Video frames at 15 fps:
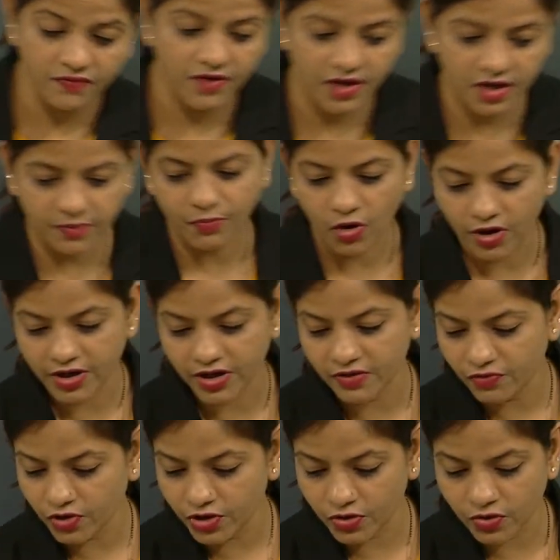very important
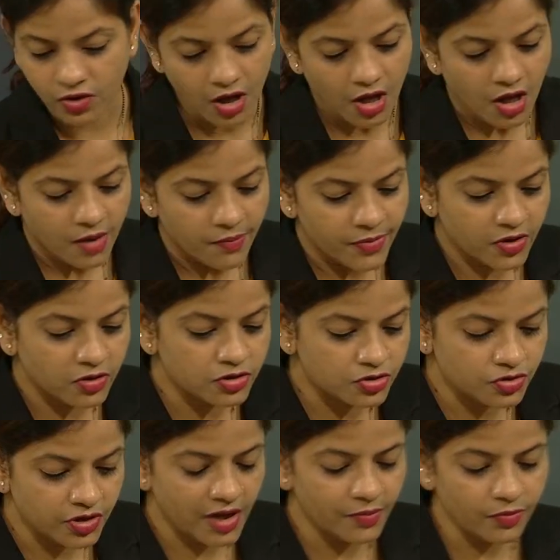for you because
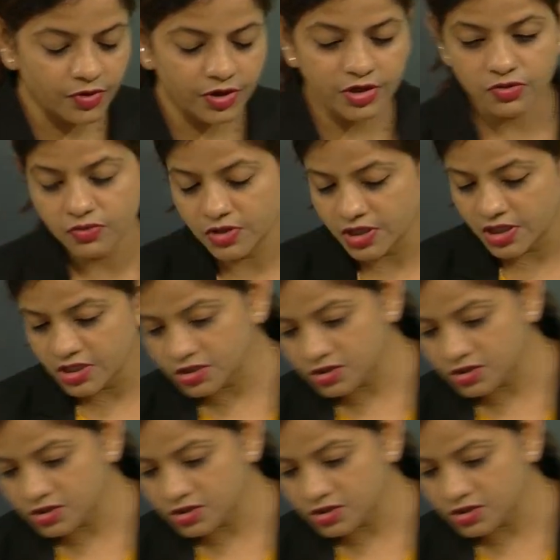today I'm going to teach